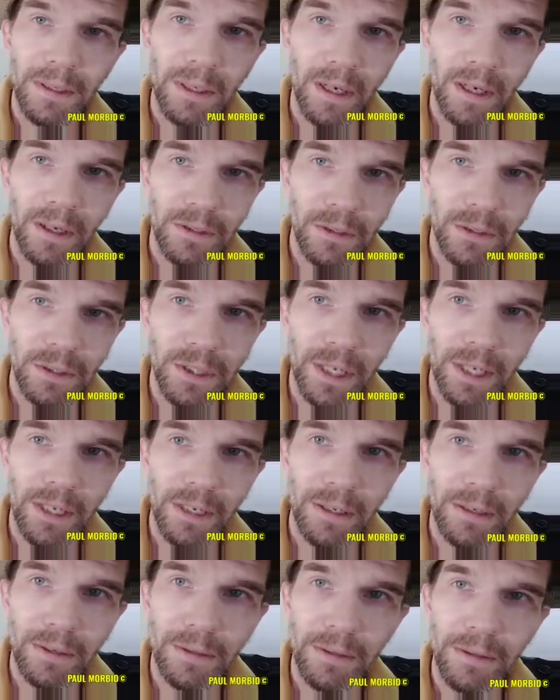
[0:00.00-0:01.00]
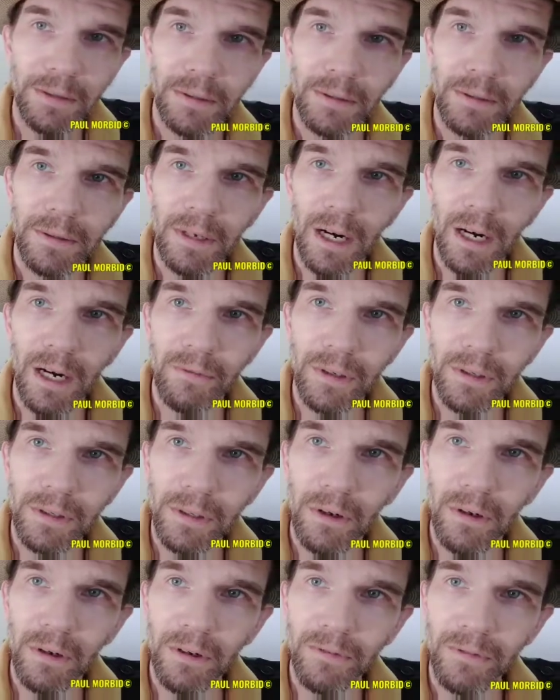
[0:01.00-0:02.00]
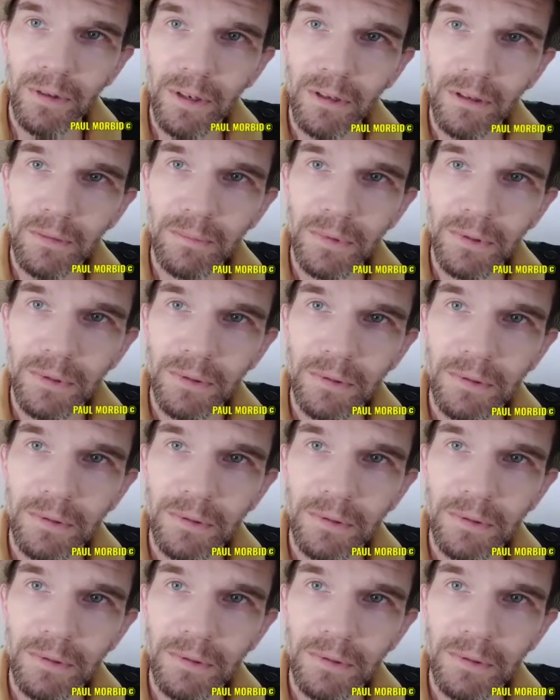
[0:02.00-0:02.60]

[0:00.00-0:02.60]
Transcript: Understand, avant-garde films,